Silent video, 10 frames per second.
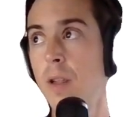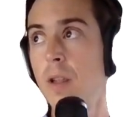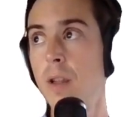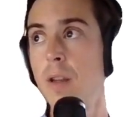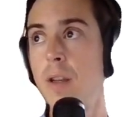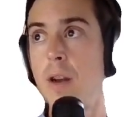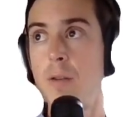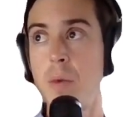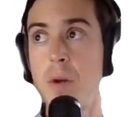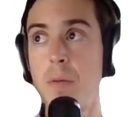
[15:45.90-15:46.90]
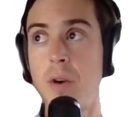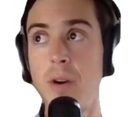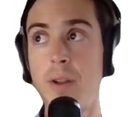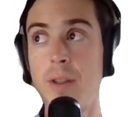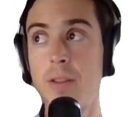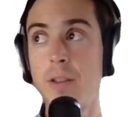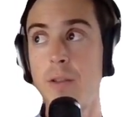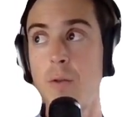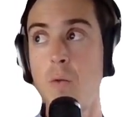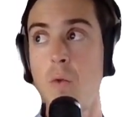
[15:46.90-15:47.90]
3. Now remember, this
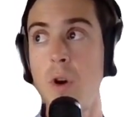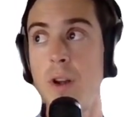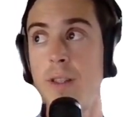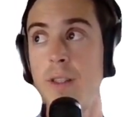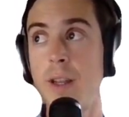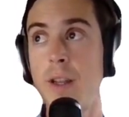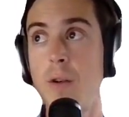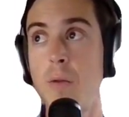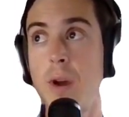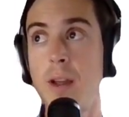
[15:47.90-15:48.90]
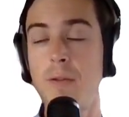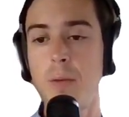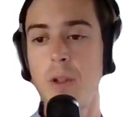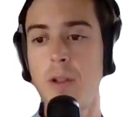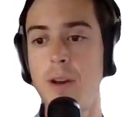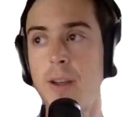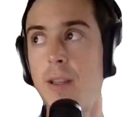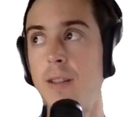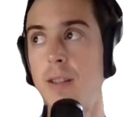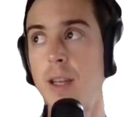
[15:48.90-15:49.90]
is 1 day away from the
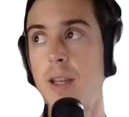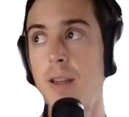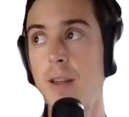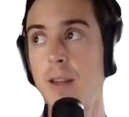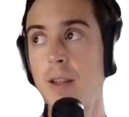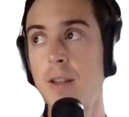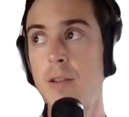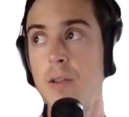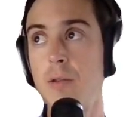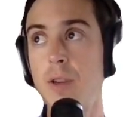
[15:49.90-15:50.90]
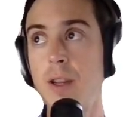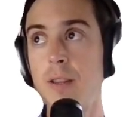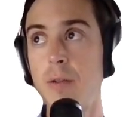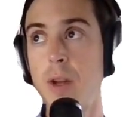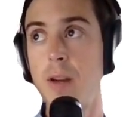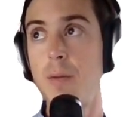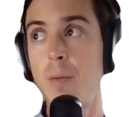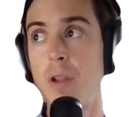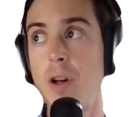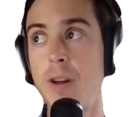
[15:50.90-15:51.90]
login date, 2 days away from
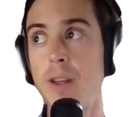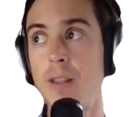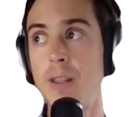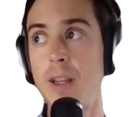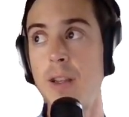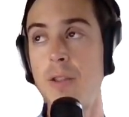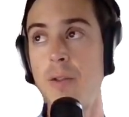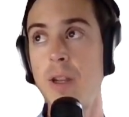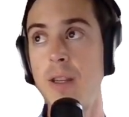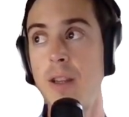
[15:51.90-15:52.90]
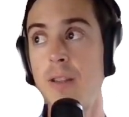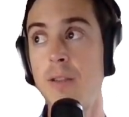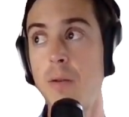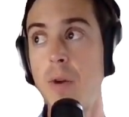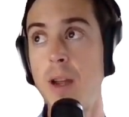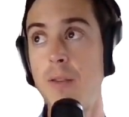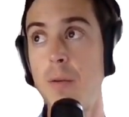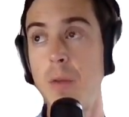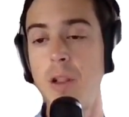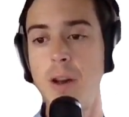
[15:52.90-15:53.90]
the login date, 3 days away
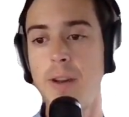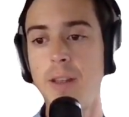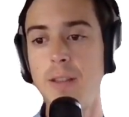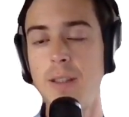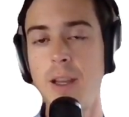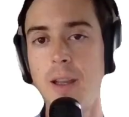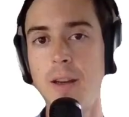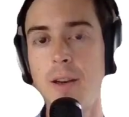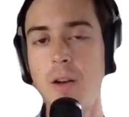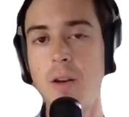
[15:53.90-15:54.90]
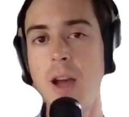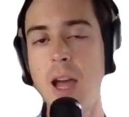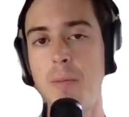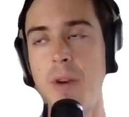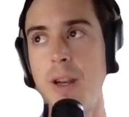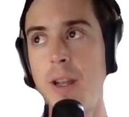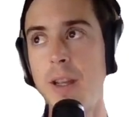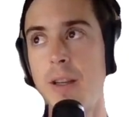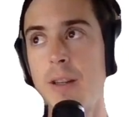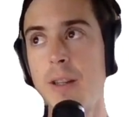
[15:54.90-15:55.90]
from the login date, and all
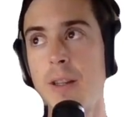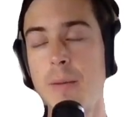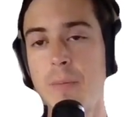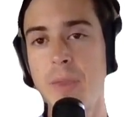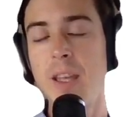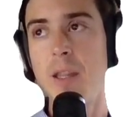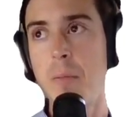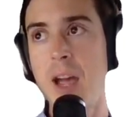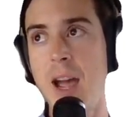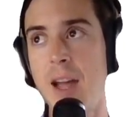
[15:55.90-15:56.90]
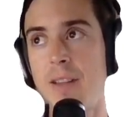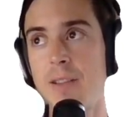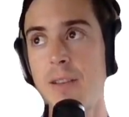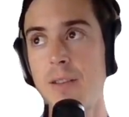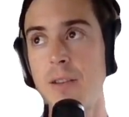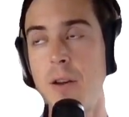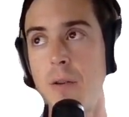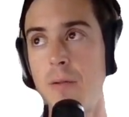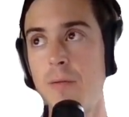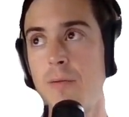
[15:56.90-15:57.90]
happening in the past.
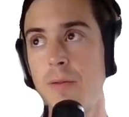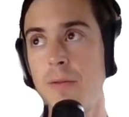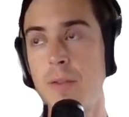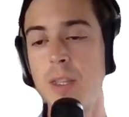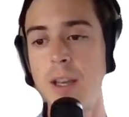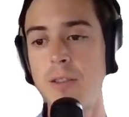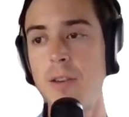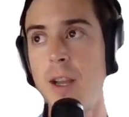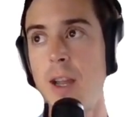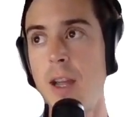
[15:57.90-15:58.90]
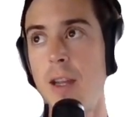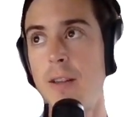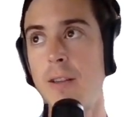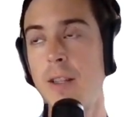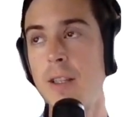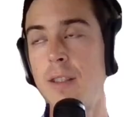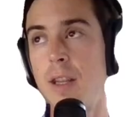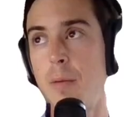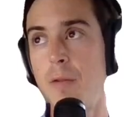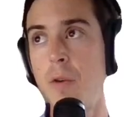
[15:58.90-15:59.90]
So yesterday,
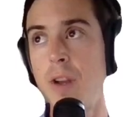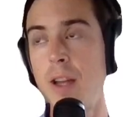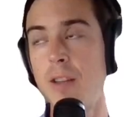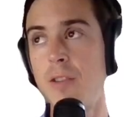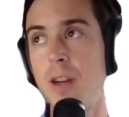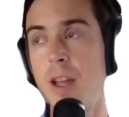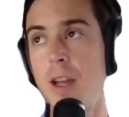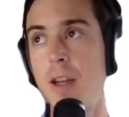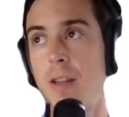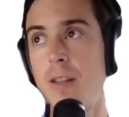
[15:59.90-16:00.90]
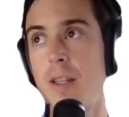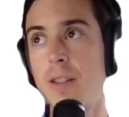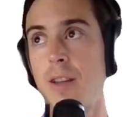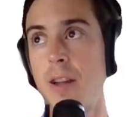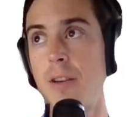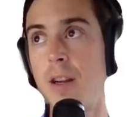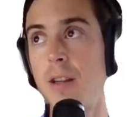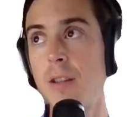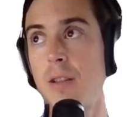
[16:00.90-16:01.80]
day before yesterday, etc.